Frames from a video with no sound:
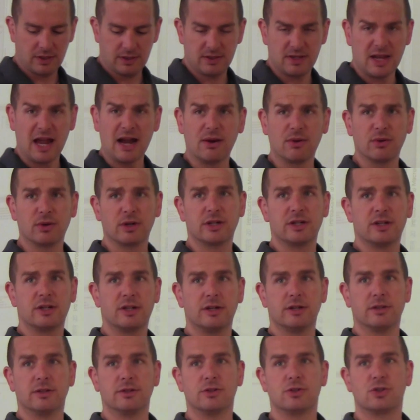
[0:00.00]
Now we're going
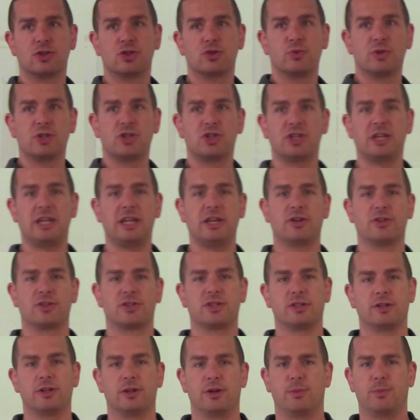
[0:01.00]
to switch gears
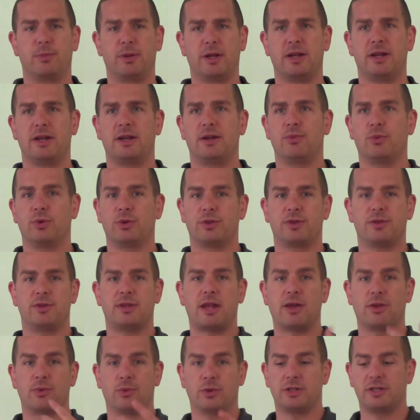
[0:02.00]
a little bit.
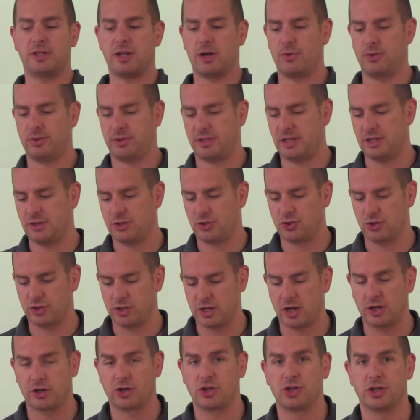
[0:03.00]
Now that we're done with the
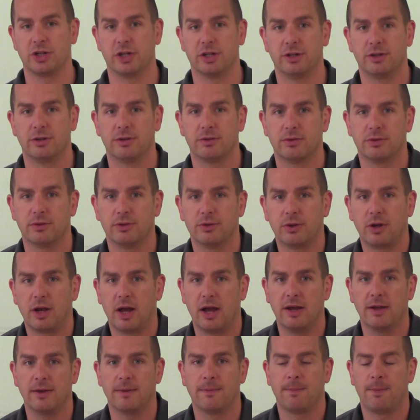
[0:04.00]
introduction,
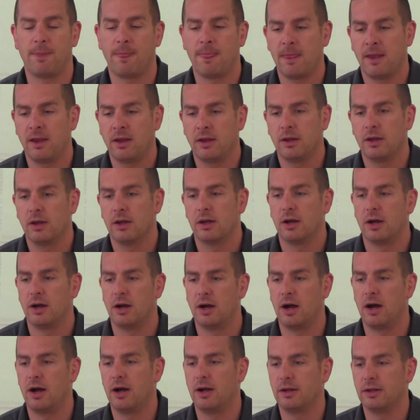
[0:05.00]
okay?
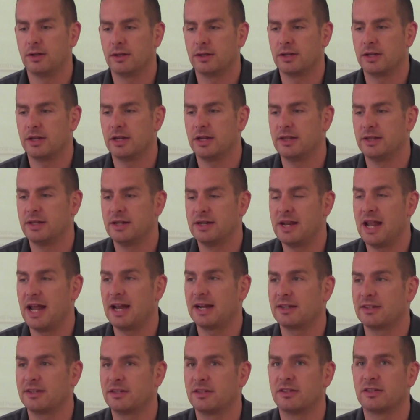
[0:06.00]
In the
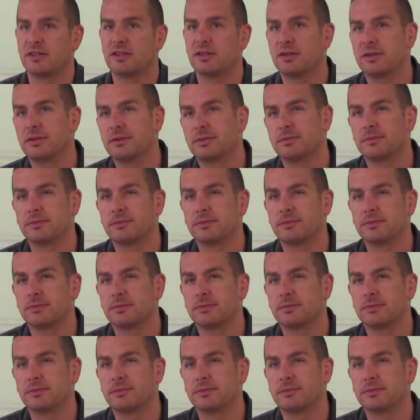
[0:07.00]
next